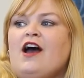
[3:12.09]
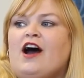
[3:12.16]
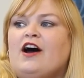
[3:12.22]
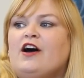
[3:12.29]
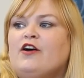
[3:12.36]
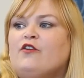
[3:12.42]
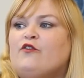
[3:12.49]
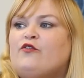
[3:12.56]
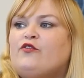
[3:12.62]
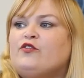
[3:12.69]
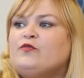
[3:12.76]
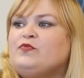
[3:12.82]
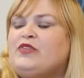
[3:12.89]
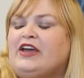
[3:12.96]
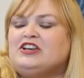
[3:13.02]

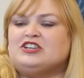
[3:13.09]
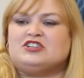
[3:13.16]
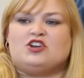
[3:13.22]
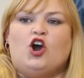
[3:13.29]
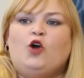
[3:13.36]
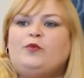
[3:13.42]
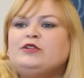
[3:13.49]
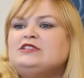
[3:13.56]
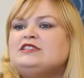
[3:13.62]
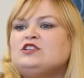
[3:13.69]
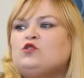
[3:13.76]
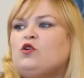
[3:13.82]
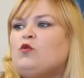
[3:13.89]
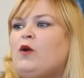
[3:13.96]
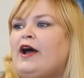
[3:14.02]
that just opens the
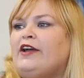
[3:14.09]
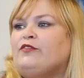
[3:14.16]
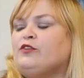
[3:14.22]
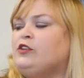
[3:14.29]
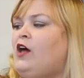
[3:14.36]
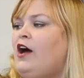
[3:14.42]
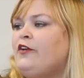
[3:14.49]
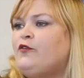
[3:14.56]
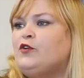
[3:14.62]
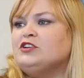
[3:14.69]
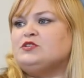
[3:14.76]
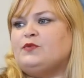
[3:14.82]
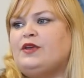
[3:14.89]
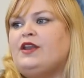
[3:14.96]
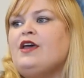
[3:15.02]
door wide for law
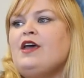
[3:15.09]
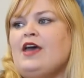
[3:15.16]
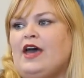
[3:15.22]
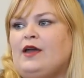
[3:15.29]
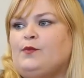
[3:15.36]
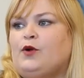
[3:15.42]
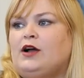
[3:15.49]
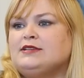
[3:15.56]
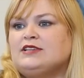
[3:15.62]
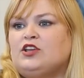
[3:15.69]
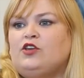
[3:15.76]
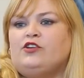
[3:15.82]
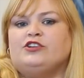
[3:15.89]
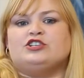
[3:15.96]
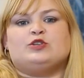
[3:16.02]
enforcement and
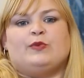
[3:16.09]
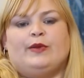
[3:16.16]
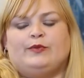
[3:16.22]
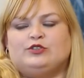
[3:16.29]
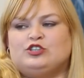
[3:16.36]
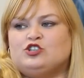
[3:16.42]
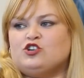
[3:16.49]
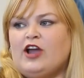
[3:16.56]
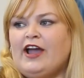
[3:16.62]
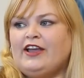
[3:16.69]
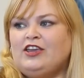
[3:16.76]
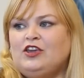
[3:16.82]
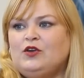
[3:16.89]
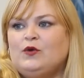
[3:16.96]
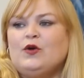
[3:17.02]
prosecutors to be able to track
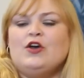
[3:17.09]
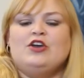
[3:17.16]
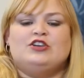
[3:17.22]
you,